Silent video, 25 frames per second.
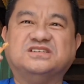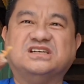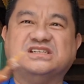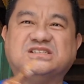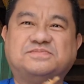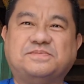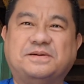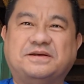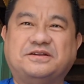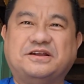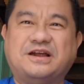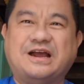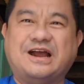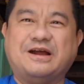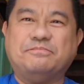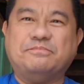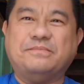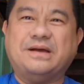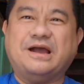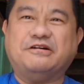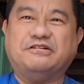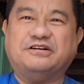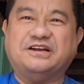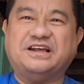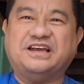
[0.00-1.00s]
It's been
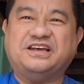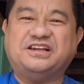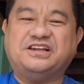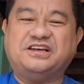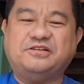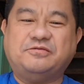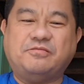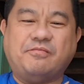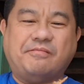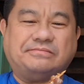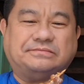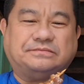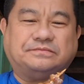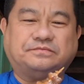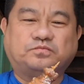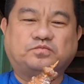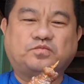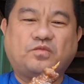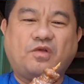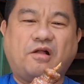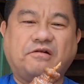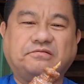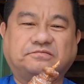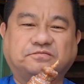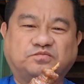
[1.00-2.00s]
marinated.
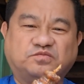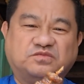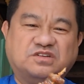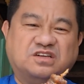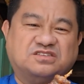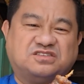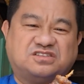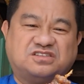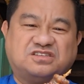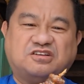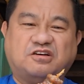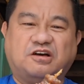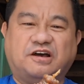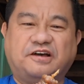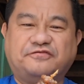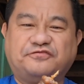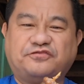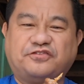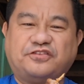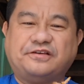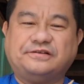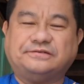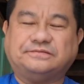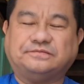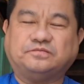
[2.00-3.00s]
It's soft,
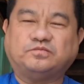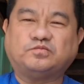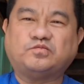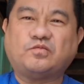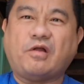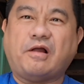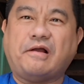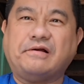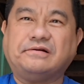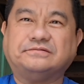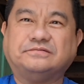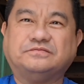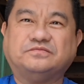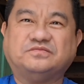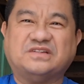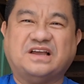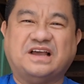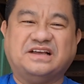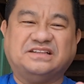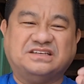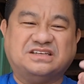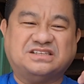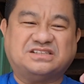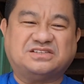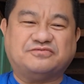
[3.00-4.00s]

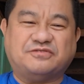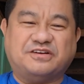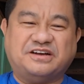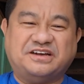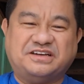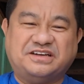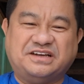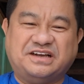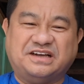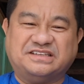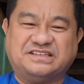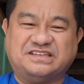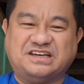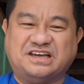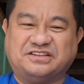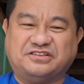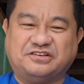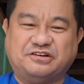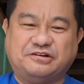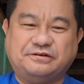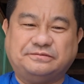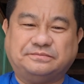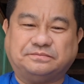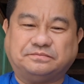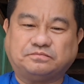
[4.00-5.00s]
and it's very
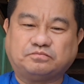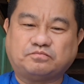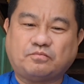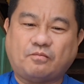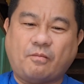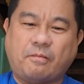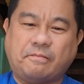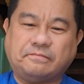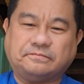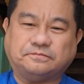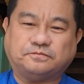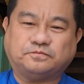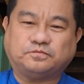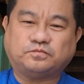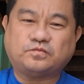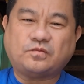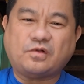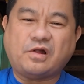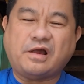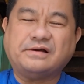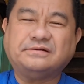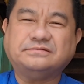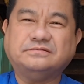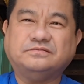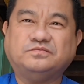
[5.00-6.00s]
tender.
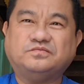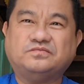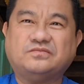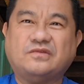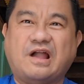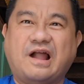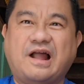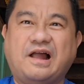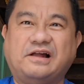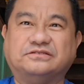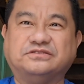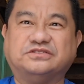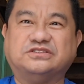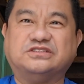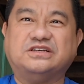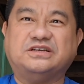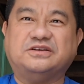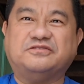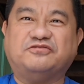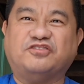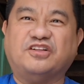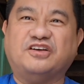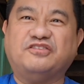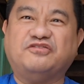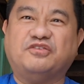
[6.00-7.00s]
And the
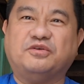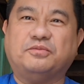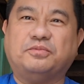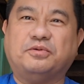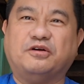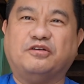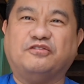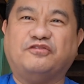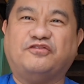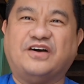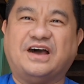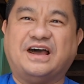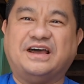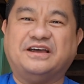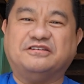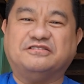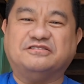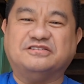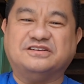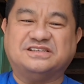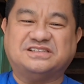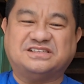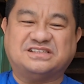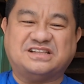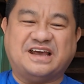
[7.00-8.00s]
flavor
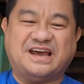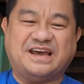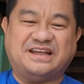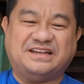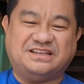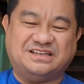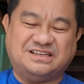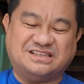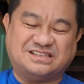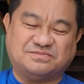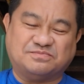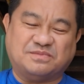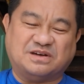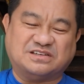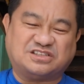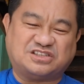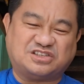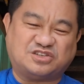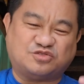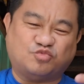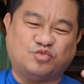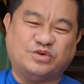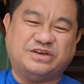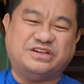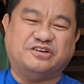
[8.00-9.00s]
profile is that it's much
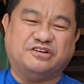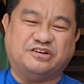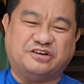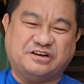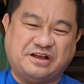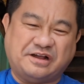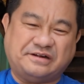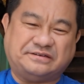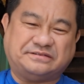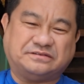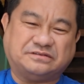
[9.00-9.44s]
sweeter.